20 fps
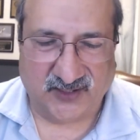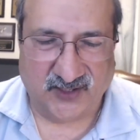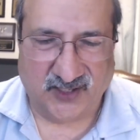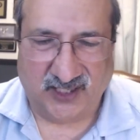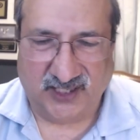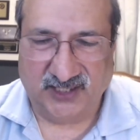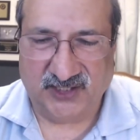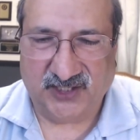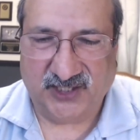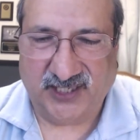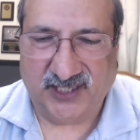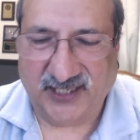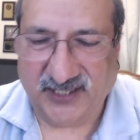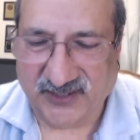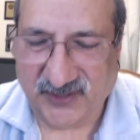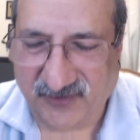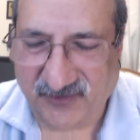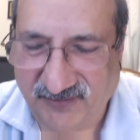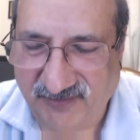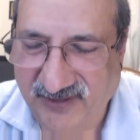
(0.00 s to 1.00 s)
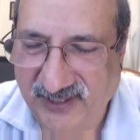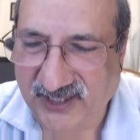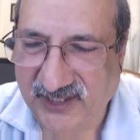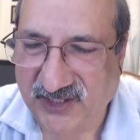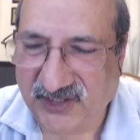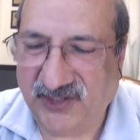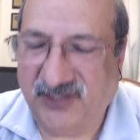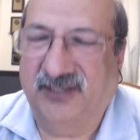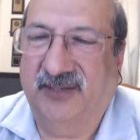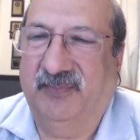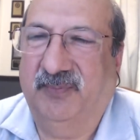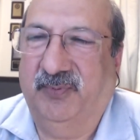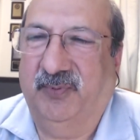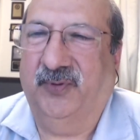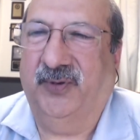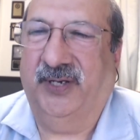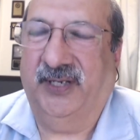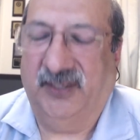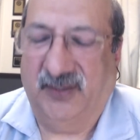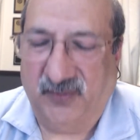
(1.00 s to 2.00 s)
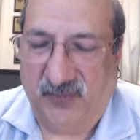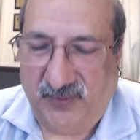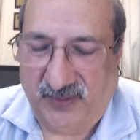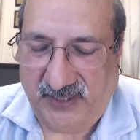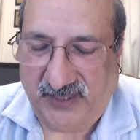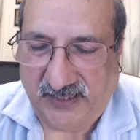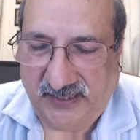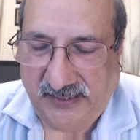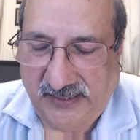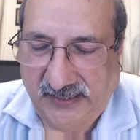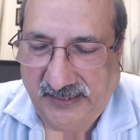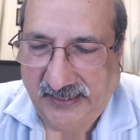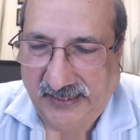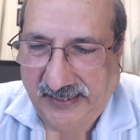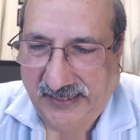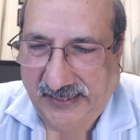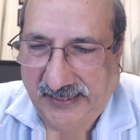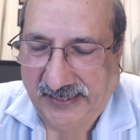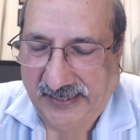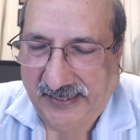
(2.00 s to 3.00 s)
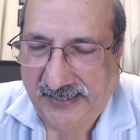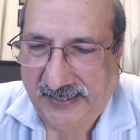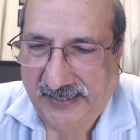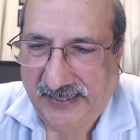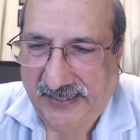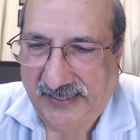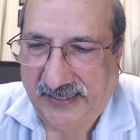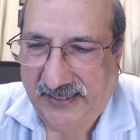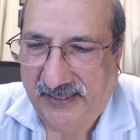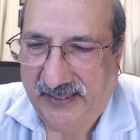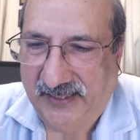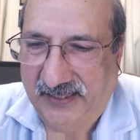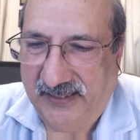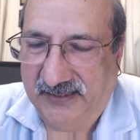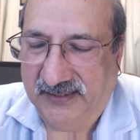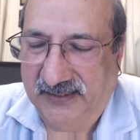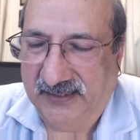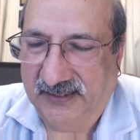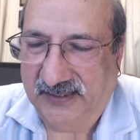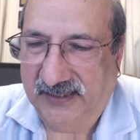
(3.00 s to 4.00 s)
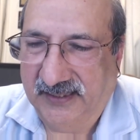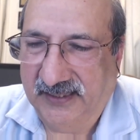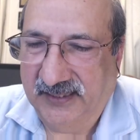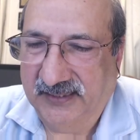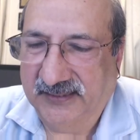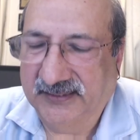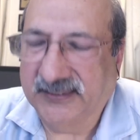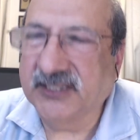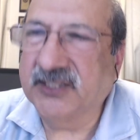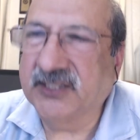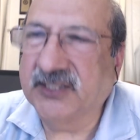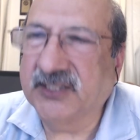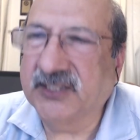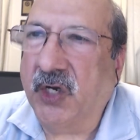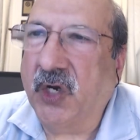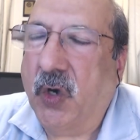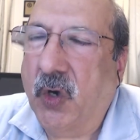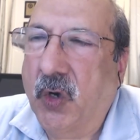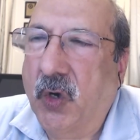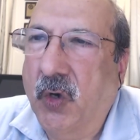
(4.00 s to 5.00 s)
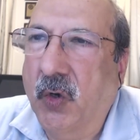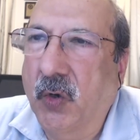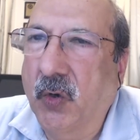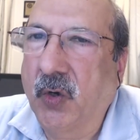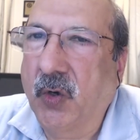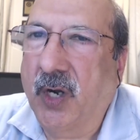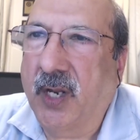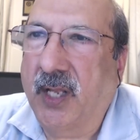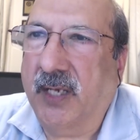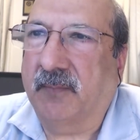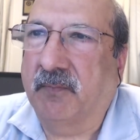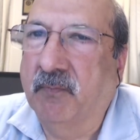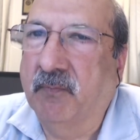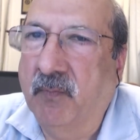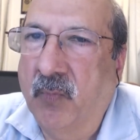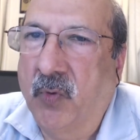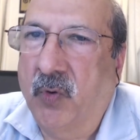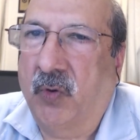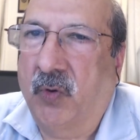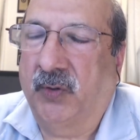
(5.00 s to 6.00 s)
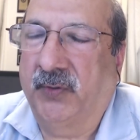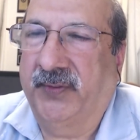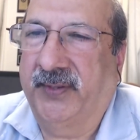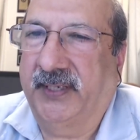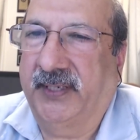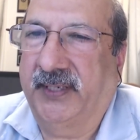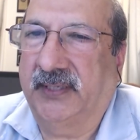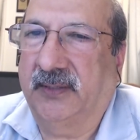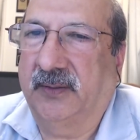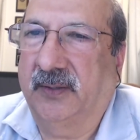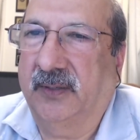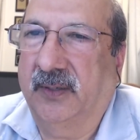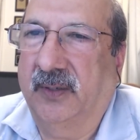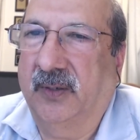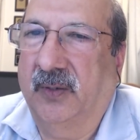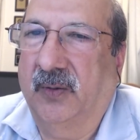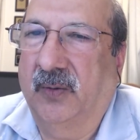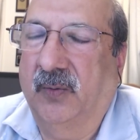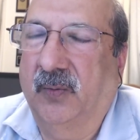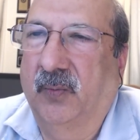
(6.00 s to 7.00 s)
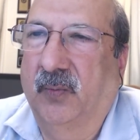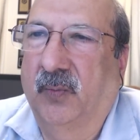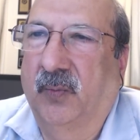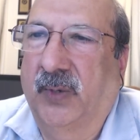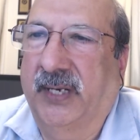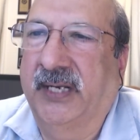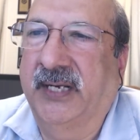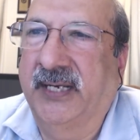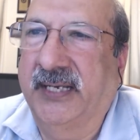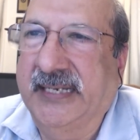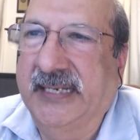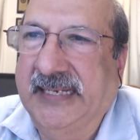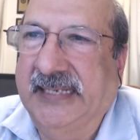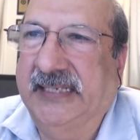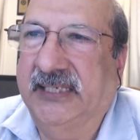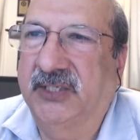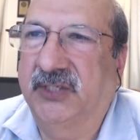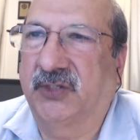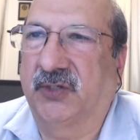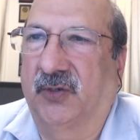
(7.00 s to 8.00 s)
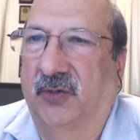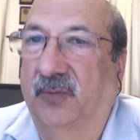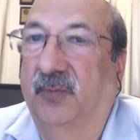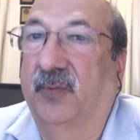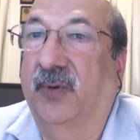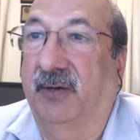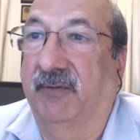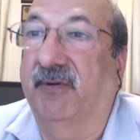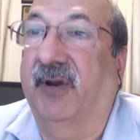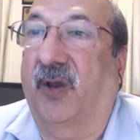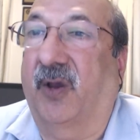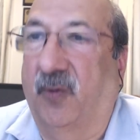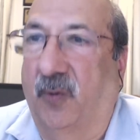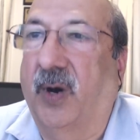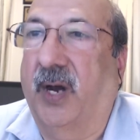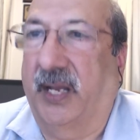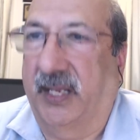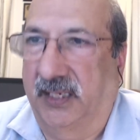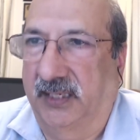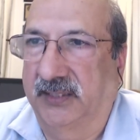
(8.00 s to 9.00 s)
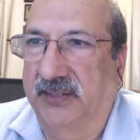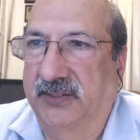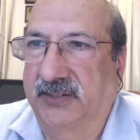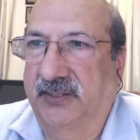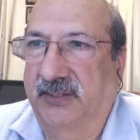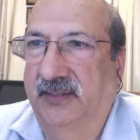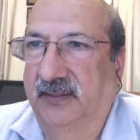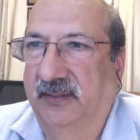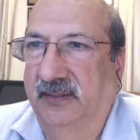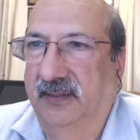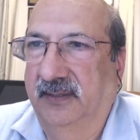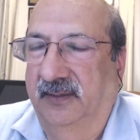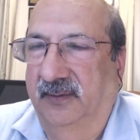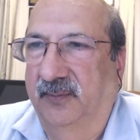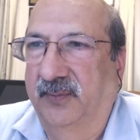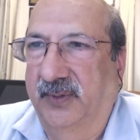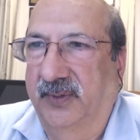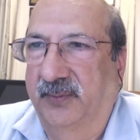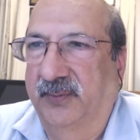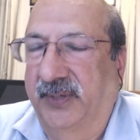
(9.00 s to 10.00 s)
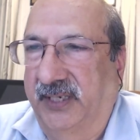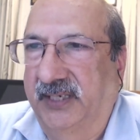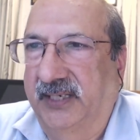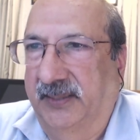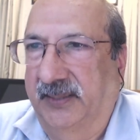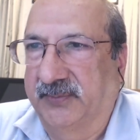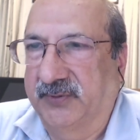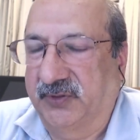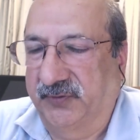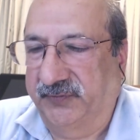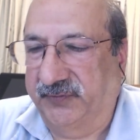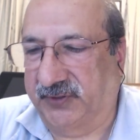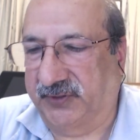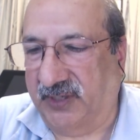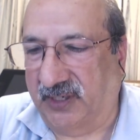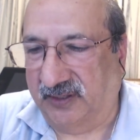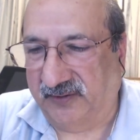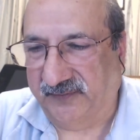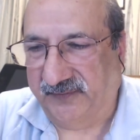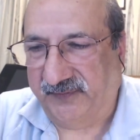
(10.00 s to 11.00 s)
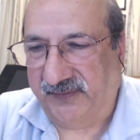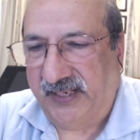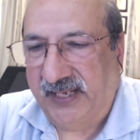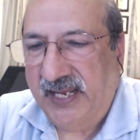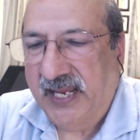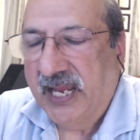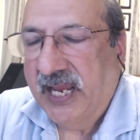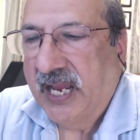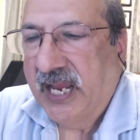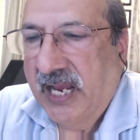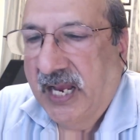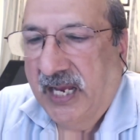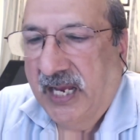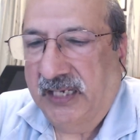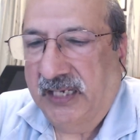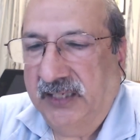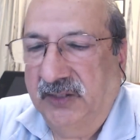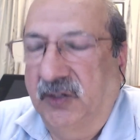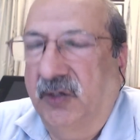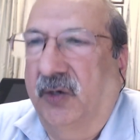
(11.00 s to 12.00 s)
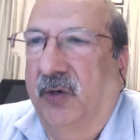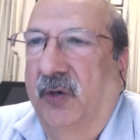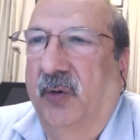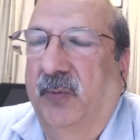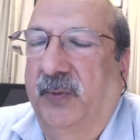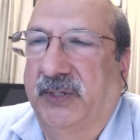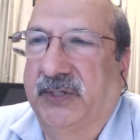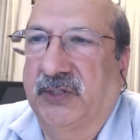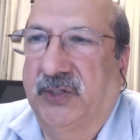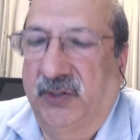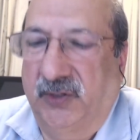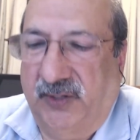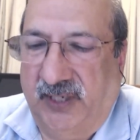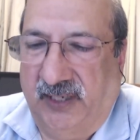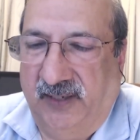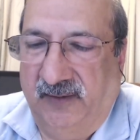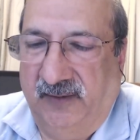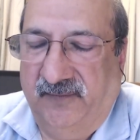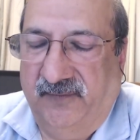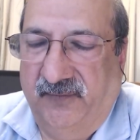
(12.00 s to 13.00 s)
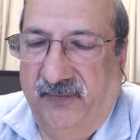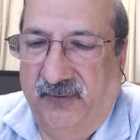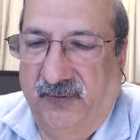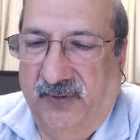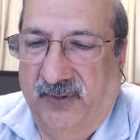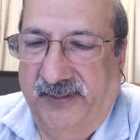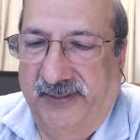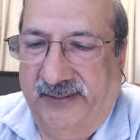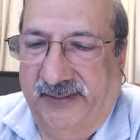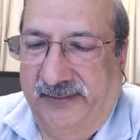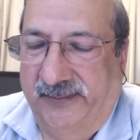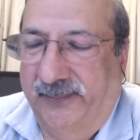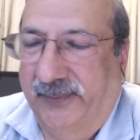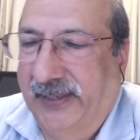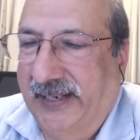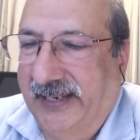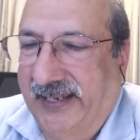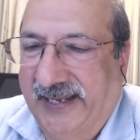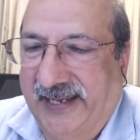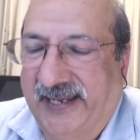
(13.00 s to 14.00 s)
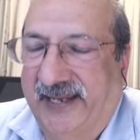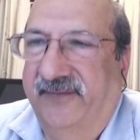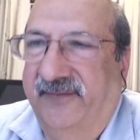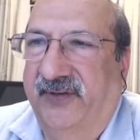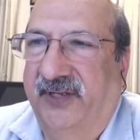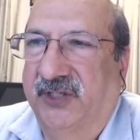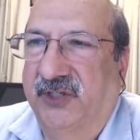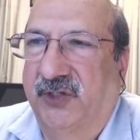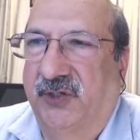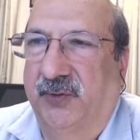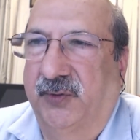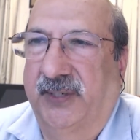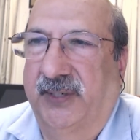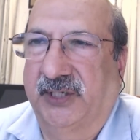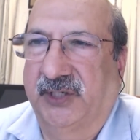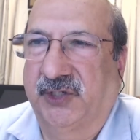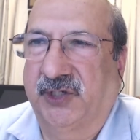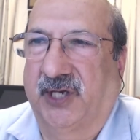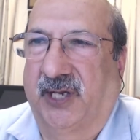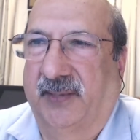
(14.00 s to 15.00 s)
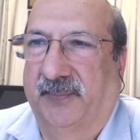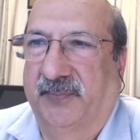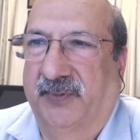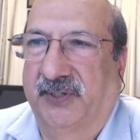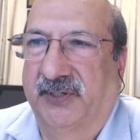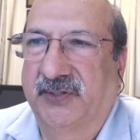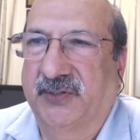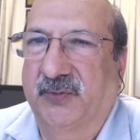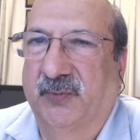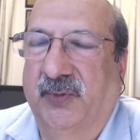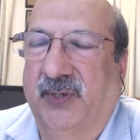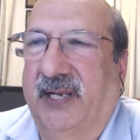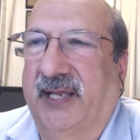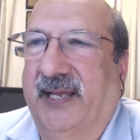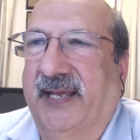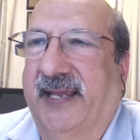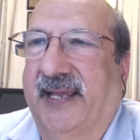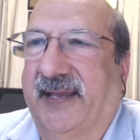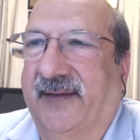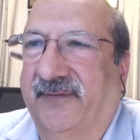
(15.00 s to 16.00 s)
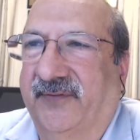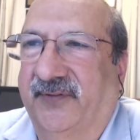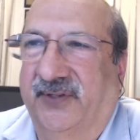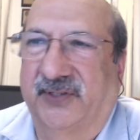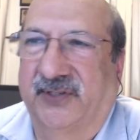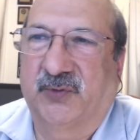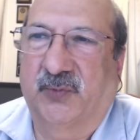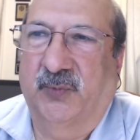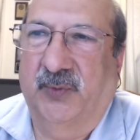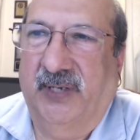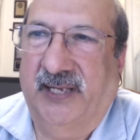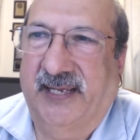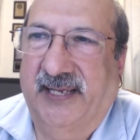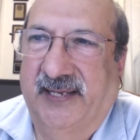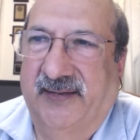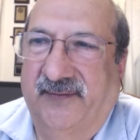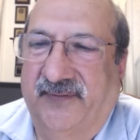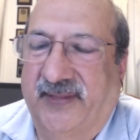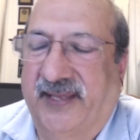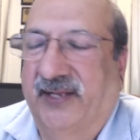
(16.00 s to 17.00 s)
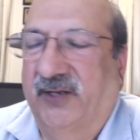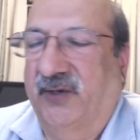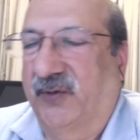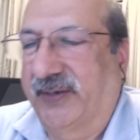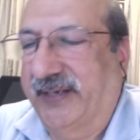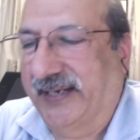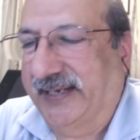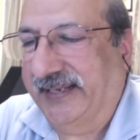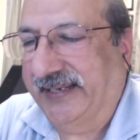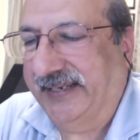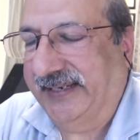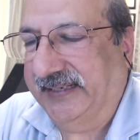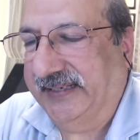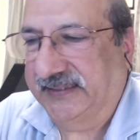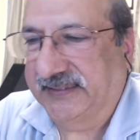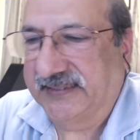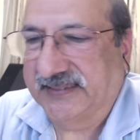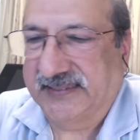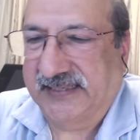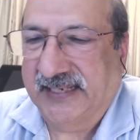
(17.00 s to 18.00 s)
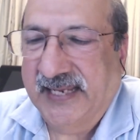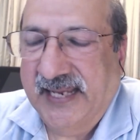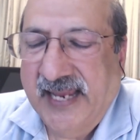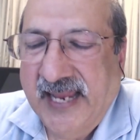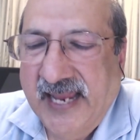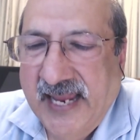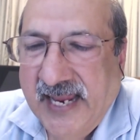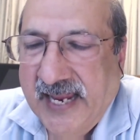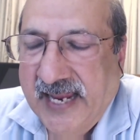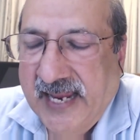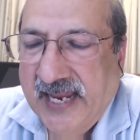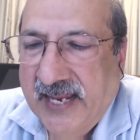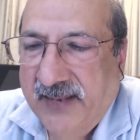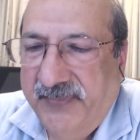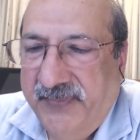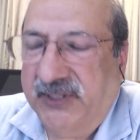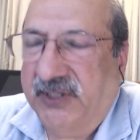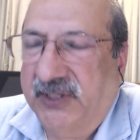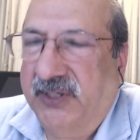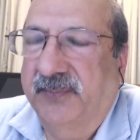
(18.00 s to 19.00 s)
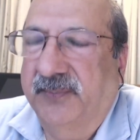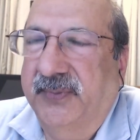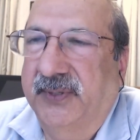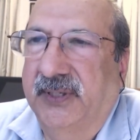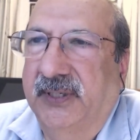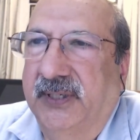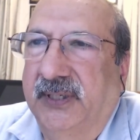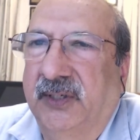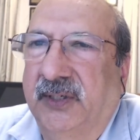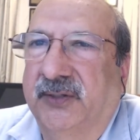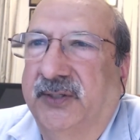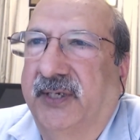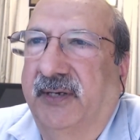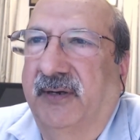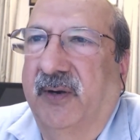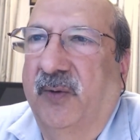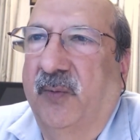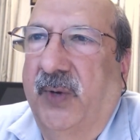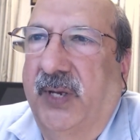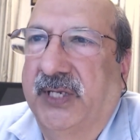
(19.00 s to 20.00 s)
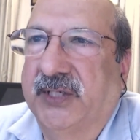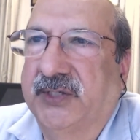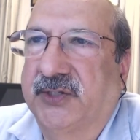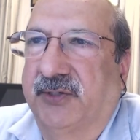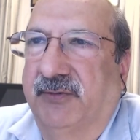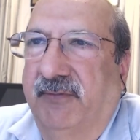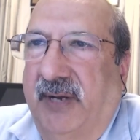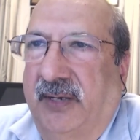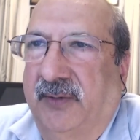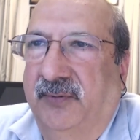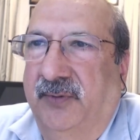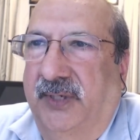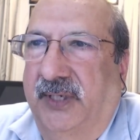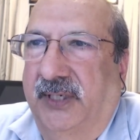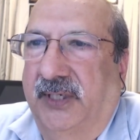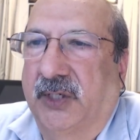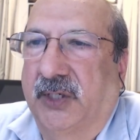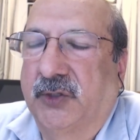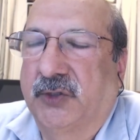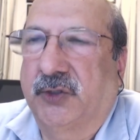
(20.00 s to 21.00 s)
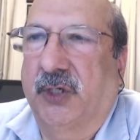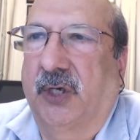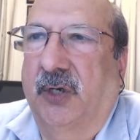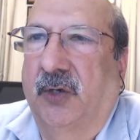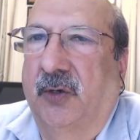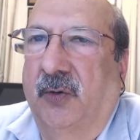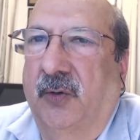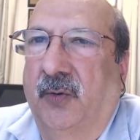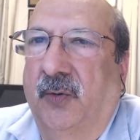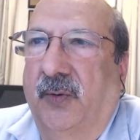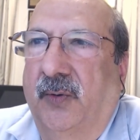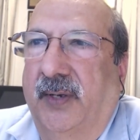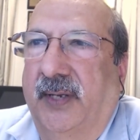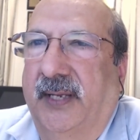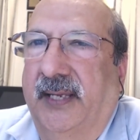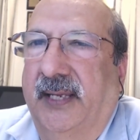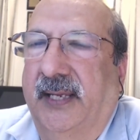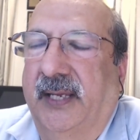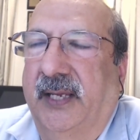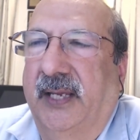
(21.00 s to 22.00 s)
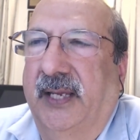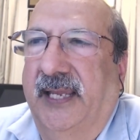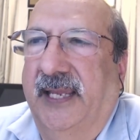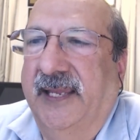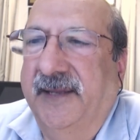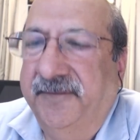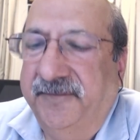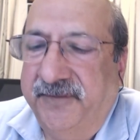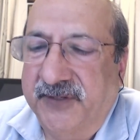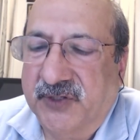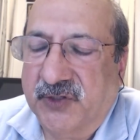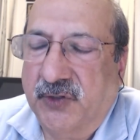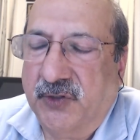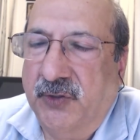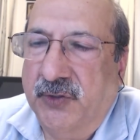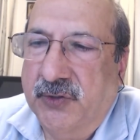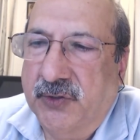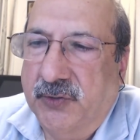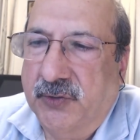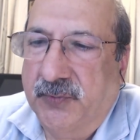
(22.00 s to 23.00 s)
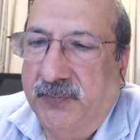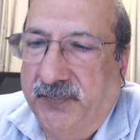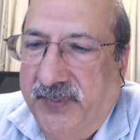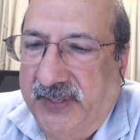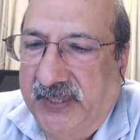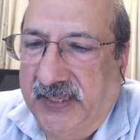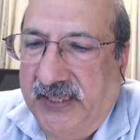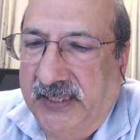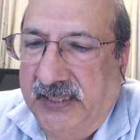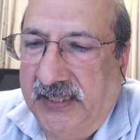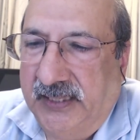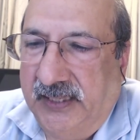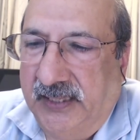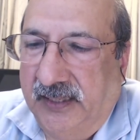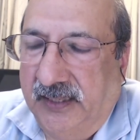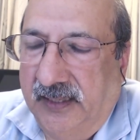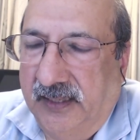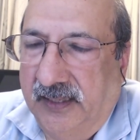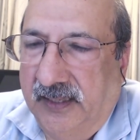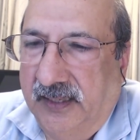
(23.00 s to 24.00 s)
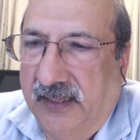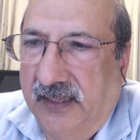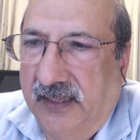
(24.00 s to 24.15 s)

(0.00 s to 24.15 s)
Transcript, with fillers: technology has reached a point where uh, there's not a whole lot more that one needs or one requires mm-hmm. you know when it comes to photography uh, you're always looking for you know will i have edge to edge sharpness will i have this will i have that or can i get this but you know there are ways around it so if it's going to be